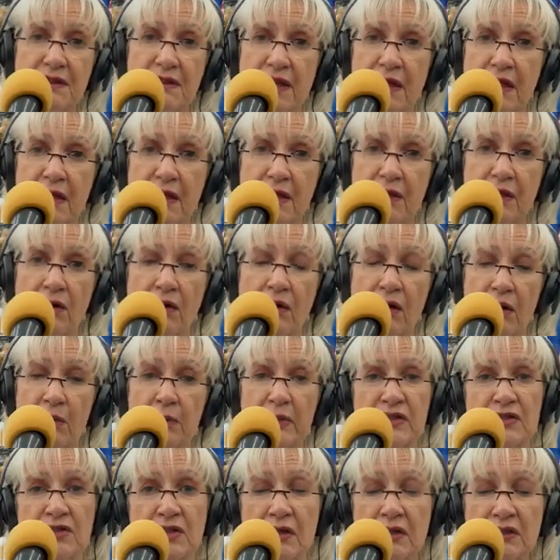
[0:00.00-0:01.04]
that are
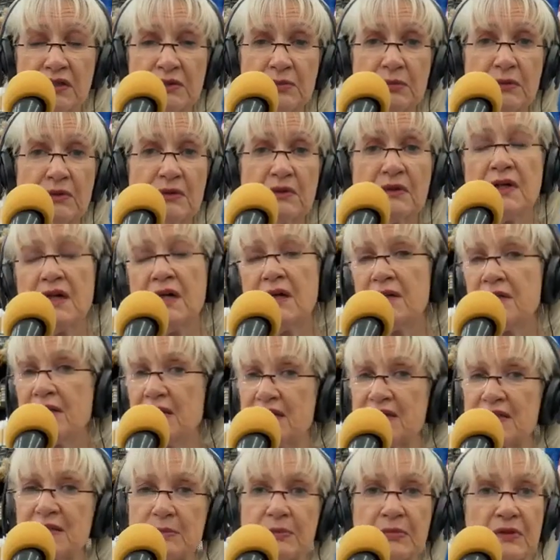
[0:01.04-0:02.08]
rechargeable,
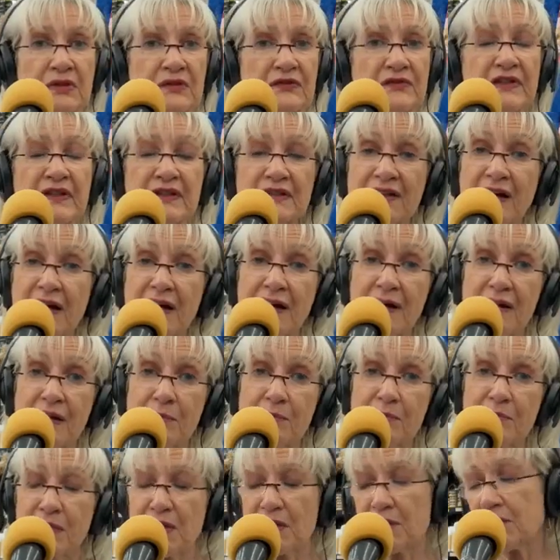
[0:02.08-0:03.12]
that's a perfect time.